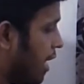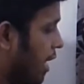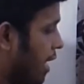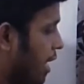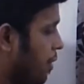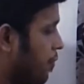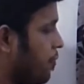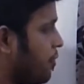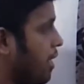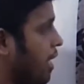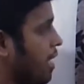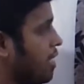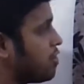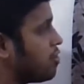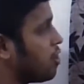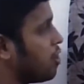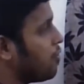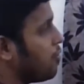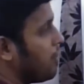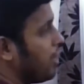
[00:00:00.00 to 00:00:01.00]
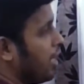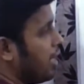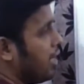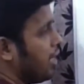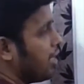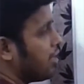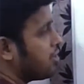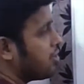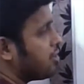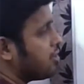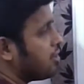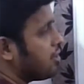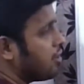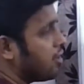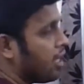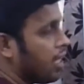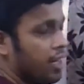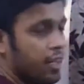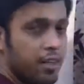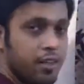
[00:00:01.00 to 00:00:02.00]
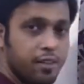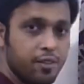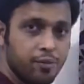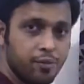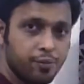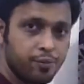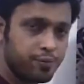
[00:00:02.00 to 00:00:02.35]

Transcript: f dash of nx, right?